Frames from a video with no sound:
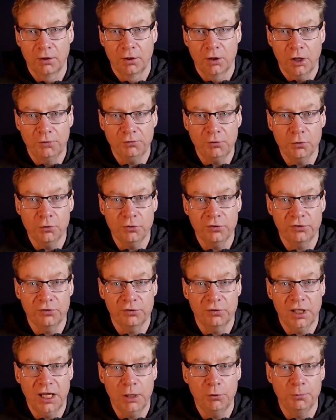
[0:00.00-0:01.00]
Of course,
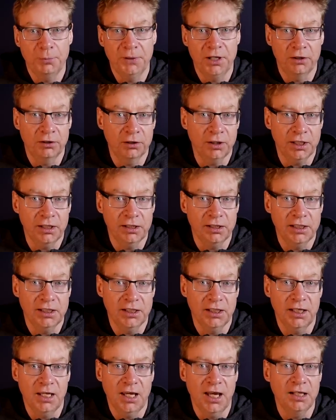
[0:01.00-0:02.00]
it would be unlikely
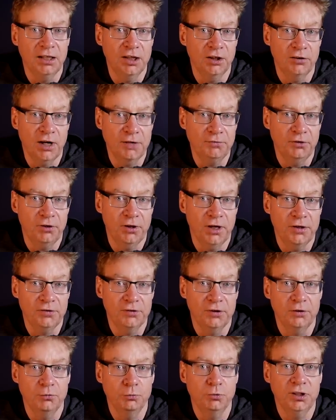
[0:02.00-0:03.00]
that any other
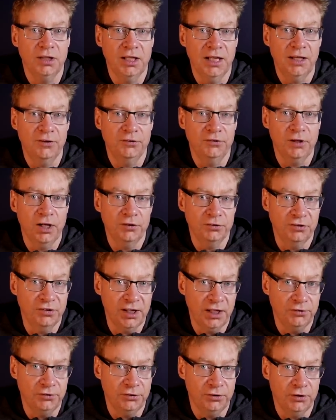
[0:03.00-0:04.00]
advertiser would get such
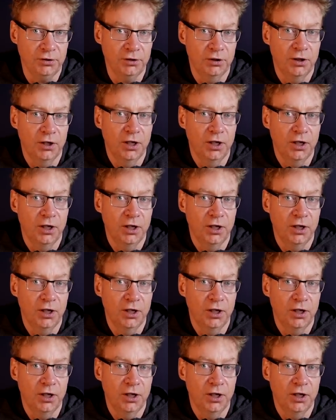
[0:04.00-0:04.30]
attention